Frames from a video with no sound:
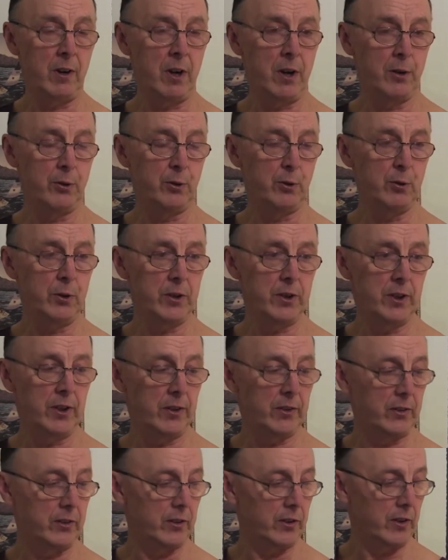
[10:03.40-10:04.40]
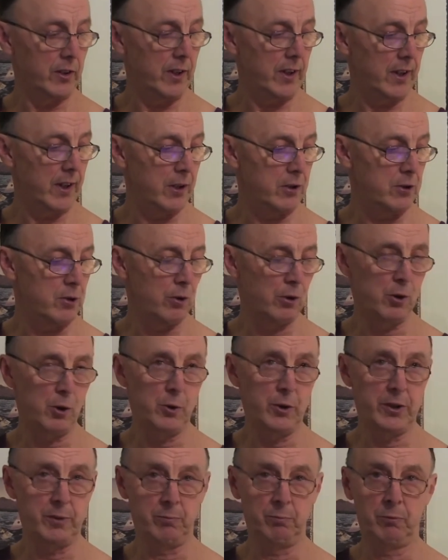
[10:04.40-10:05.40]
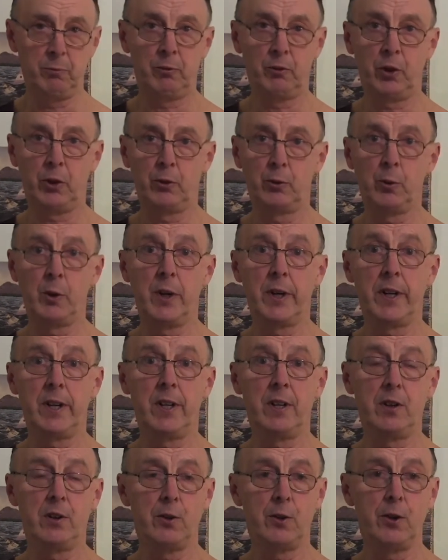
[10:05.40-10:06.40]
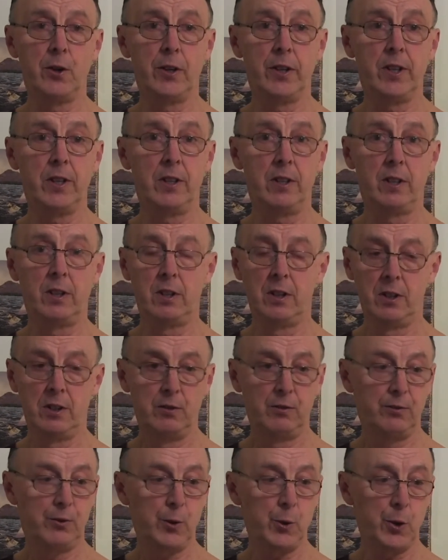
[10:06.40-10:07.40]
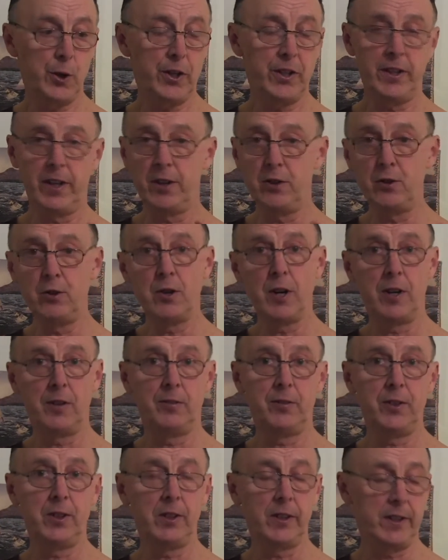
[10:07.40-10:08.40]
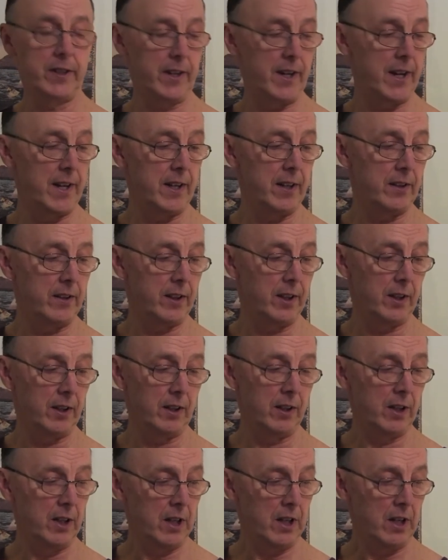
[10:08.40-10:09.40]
are doing this and you're going to 20, 30, 40, and you're not feeling anything.